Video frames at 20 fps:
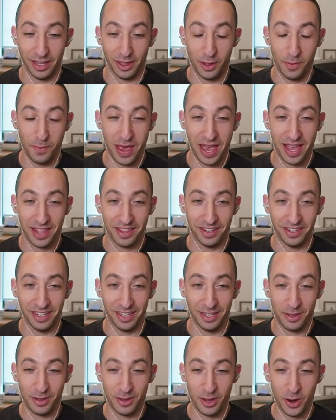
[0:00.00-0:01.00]
The man that
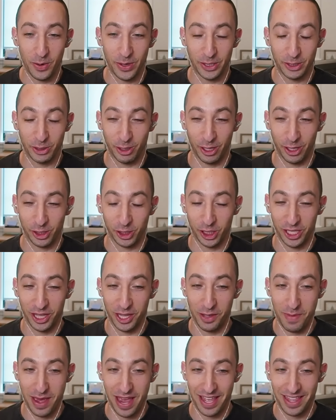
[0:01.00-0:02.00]
needs no introduction,
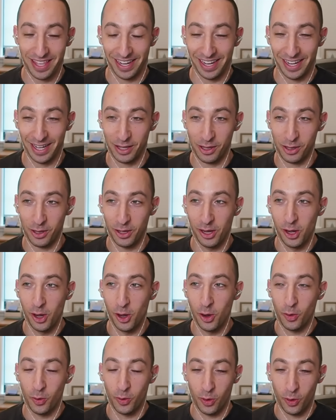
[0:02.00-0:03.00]
the man that has
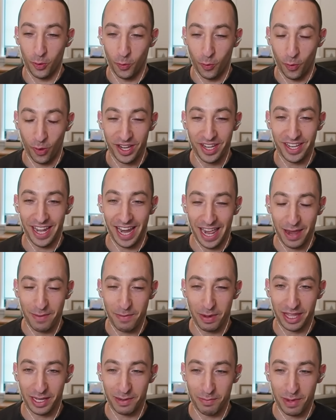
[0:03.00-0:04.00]
one
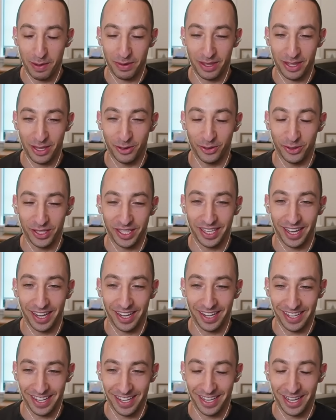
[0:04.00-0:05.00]
name, I think maybe the only
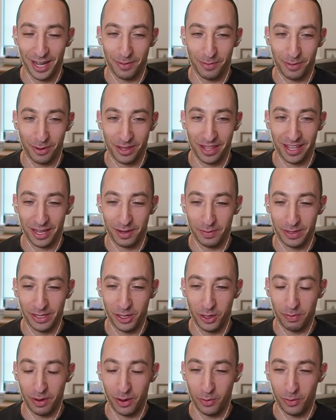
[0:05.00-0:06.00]
guy in e-commerce that can be
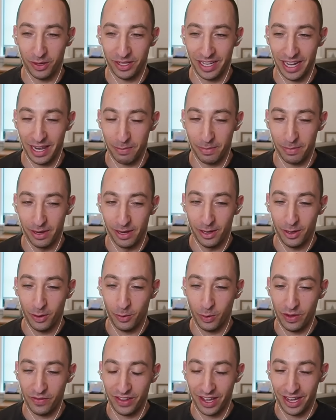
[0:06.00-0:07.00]
known by one name.
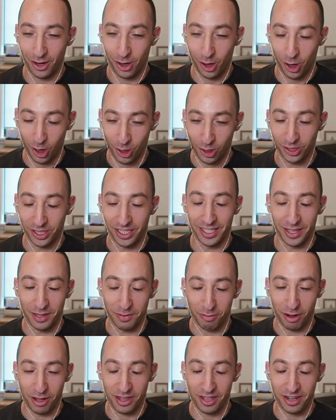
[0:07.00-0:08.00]
We've got Harley, the
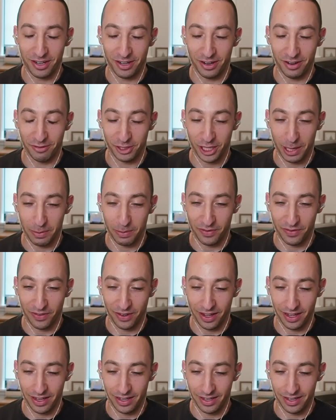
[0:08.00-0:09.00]
president of
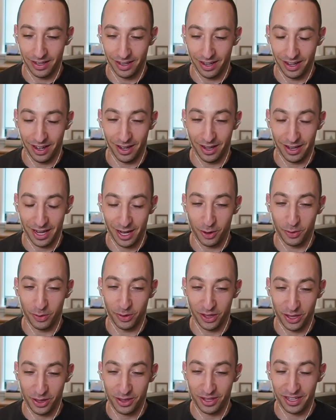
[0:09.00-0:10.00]
Shopify, here
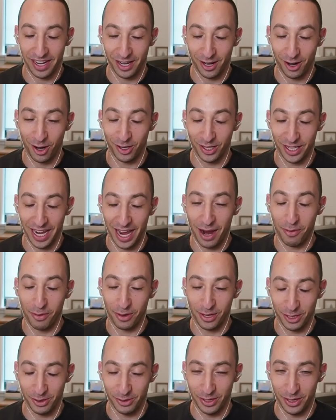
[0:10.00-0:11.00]
with us today. Harley, how are
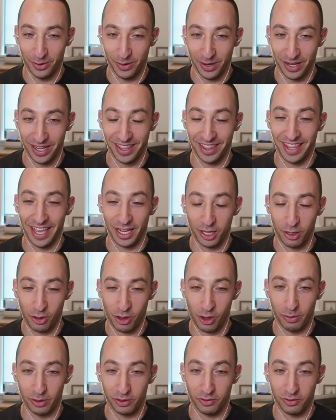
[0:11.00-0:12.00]
you doing? And thank you so much.